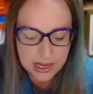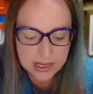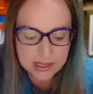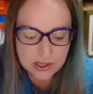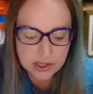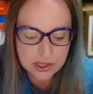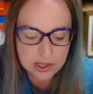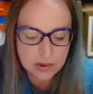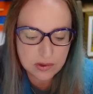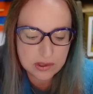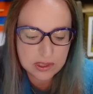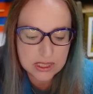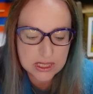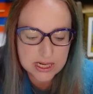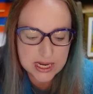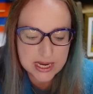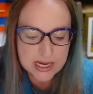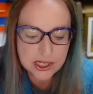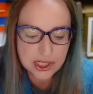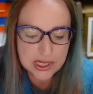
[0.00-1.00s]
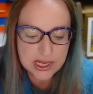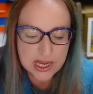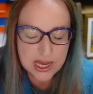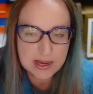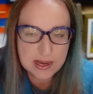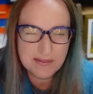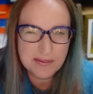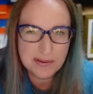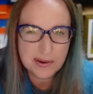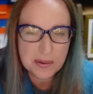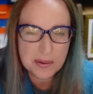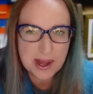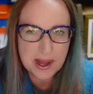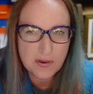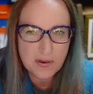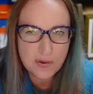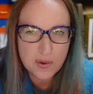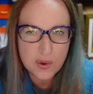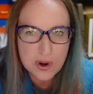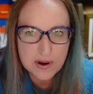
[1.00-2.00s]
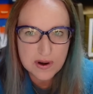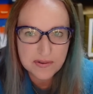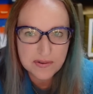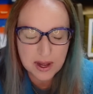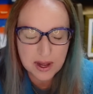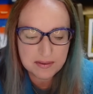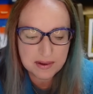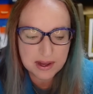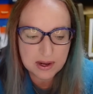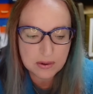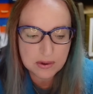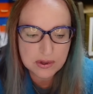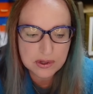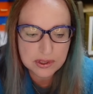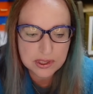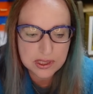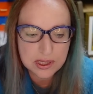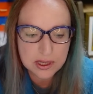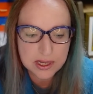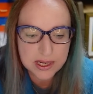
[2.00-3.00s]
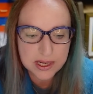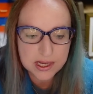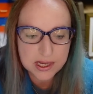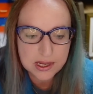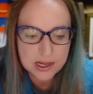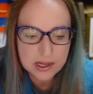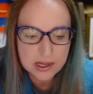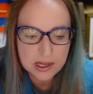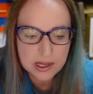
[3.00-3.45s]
And so today she came for about four or five hours, and I